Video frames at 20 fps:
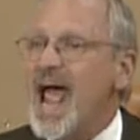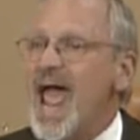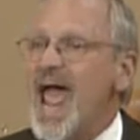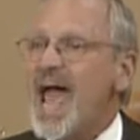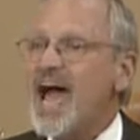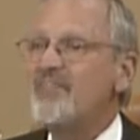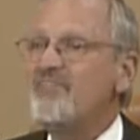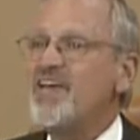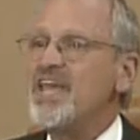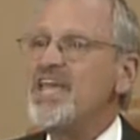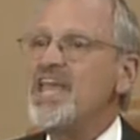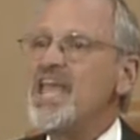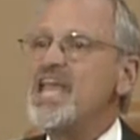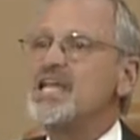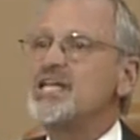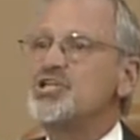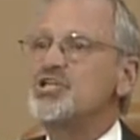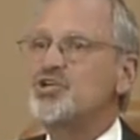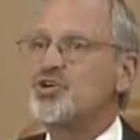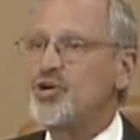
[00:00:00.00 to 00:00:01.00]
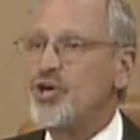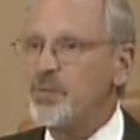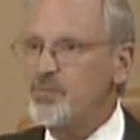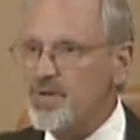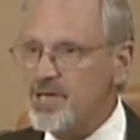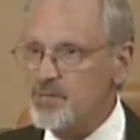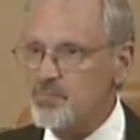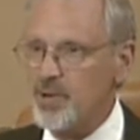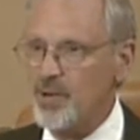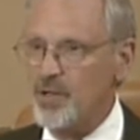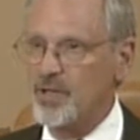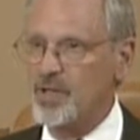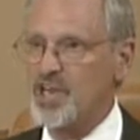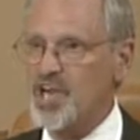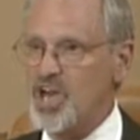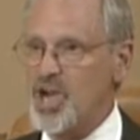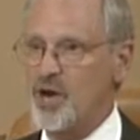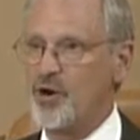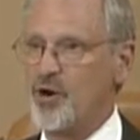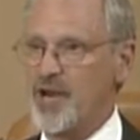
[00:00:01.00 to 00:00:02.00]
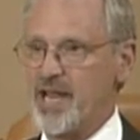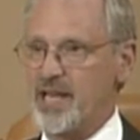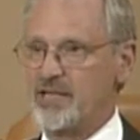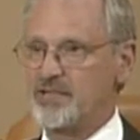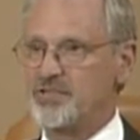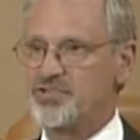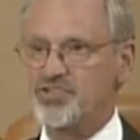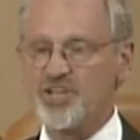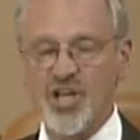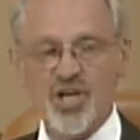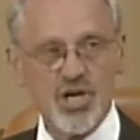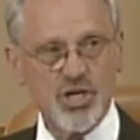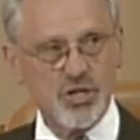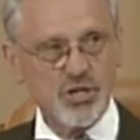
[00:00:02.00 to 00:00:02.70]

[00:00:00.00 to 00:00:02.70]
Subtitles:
having interminable hearings,